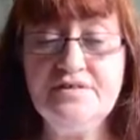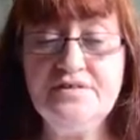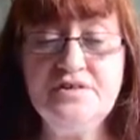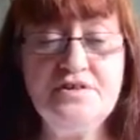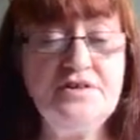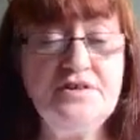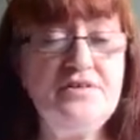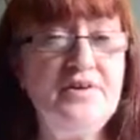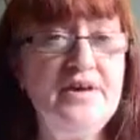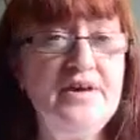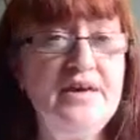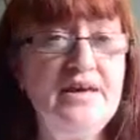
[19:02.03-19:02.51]

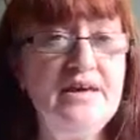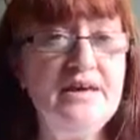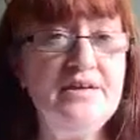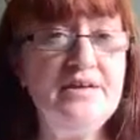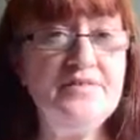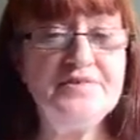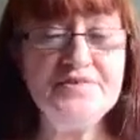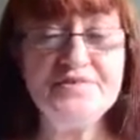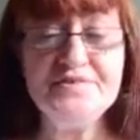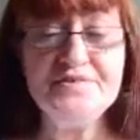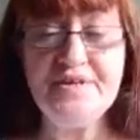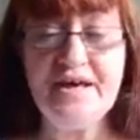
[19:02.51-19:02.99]
Do you
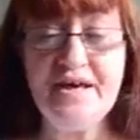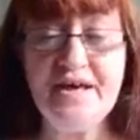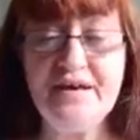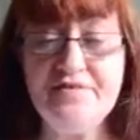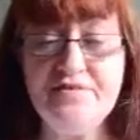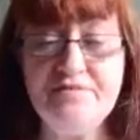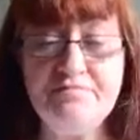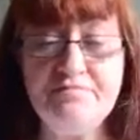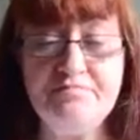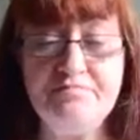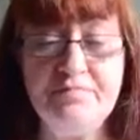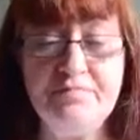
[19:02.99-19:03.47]
hear the
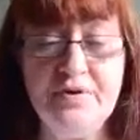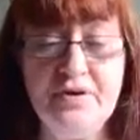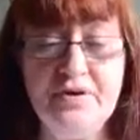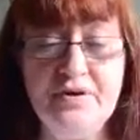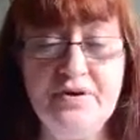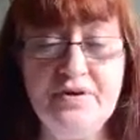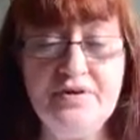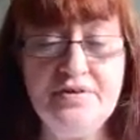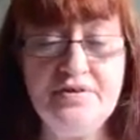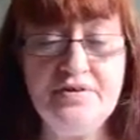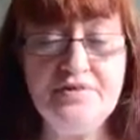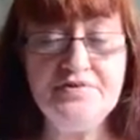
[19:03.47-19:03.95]
sound of
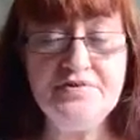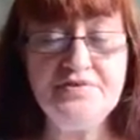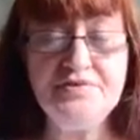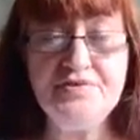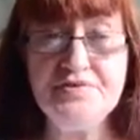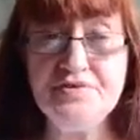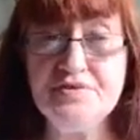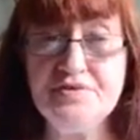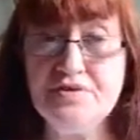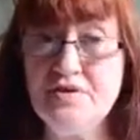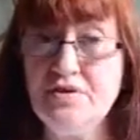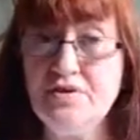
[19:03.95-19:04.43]

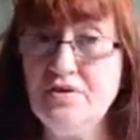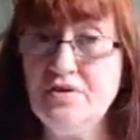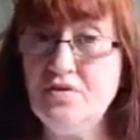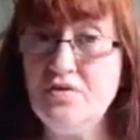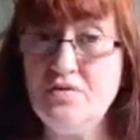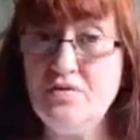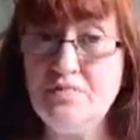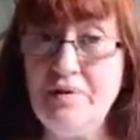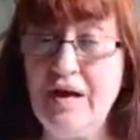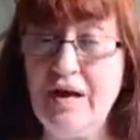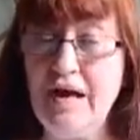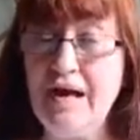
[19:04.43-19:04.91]
birds
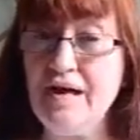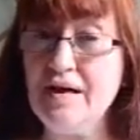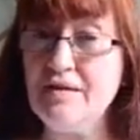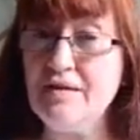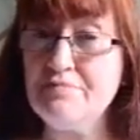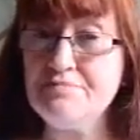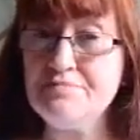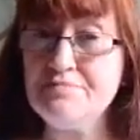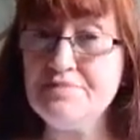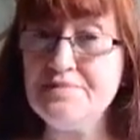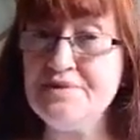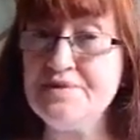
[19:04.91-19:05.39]
or
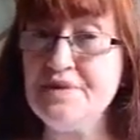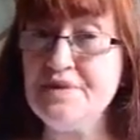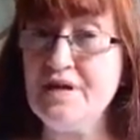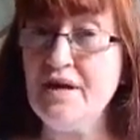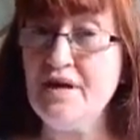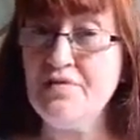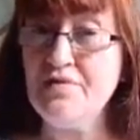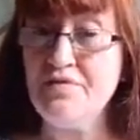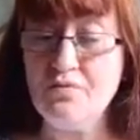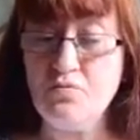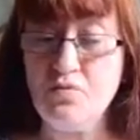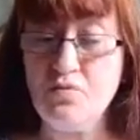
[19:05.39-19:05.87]
perhaps
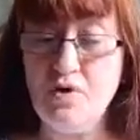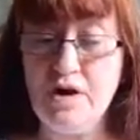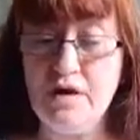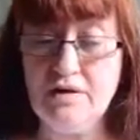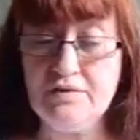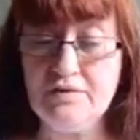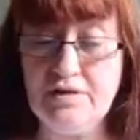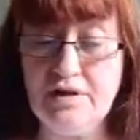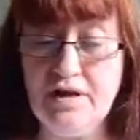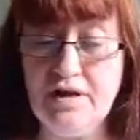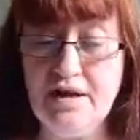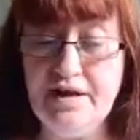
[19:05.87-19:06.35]
other
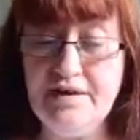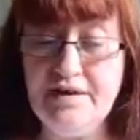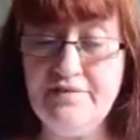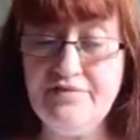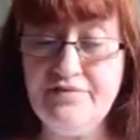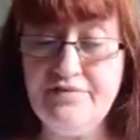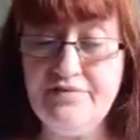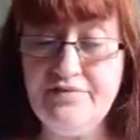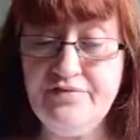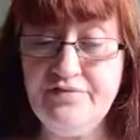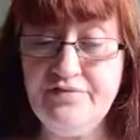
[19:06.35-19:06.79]
wildlife?